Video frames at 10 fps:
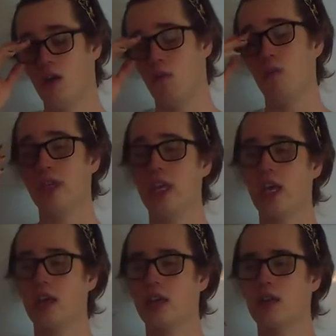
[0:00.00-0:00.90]
we
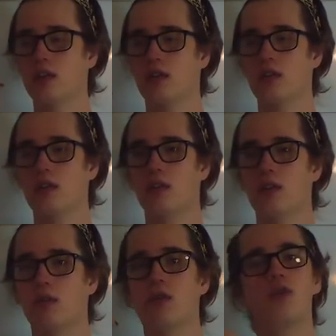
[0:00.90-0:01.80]
can
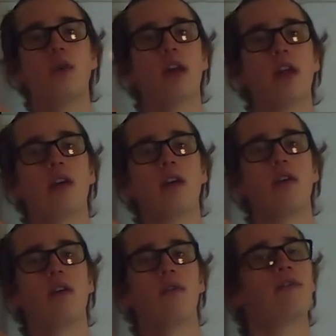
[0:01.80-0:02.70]
do it
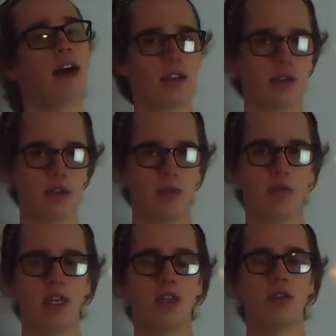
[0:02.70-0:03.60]
faster.
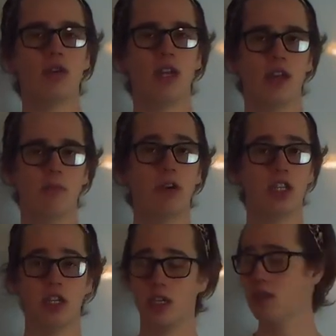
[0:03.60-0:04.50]
We can do it in a
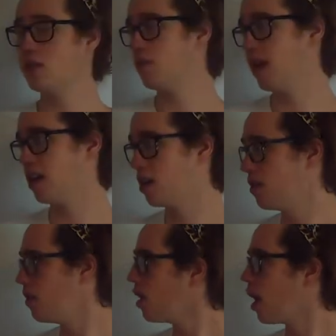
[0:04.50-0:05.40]
much easier manner.
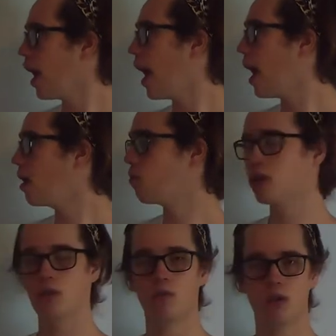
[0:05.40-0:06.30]
And
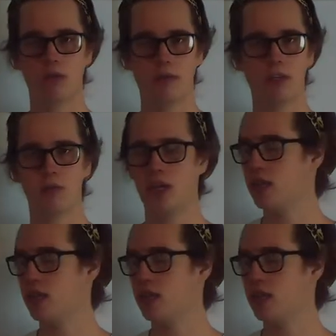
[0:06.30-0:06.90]
what do, what do I mean by